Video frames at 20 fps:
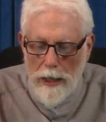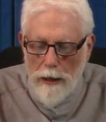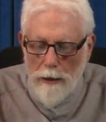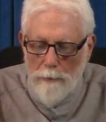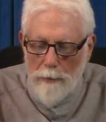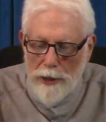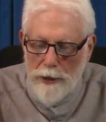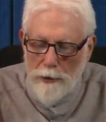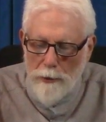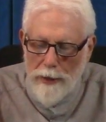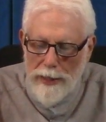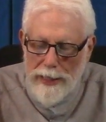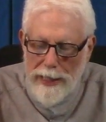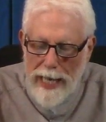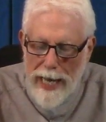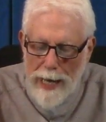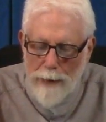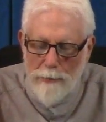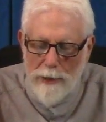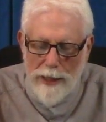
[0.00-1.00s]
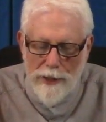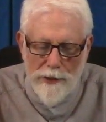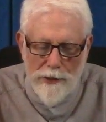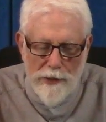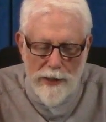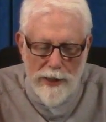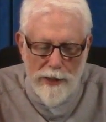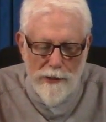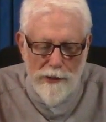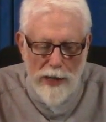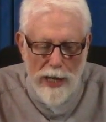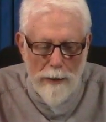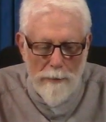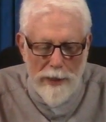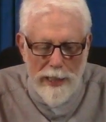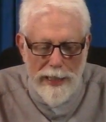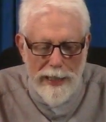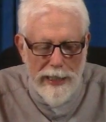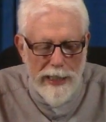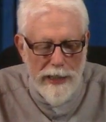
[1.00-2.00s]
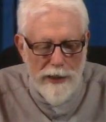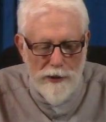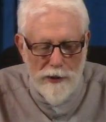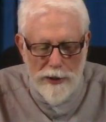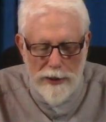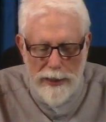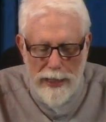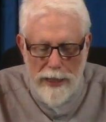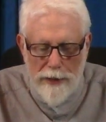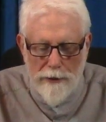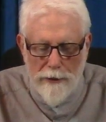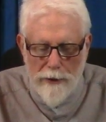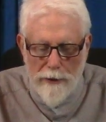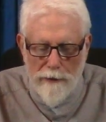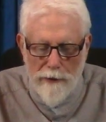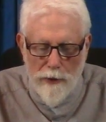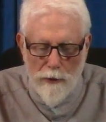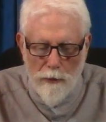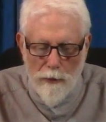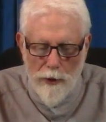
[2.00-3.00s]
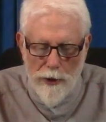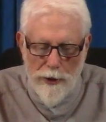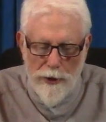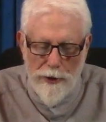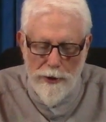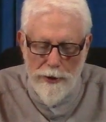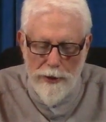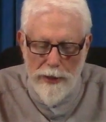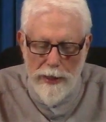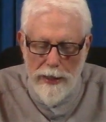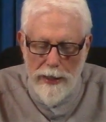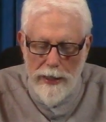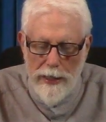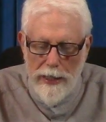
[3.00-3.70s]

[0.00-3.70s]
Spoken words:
But to a Qabbalist examining each letter of the word,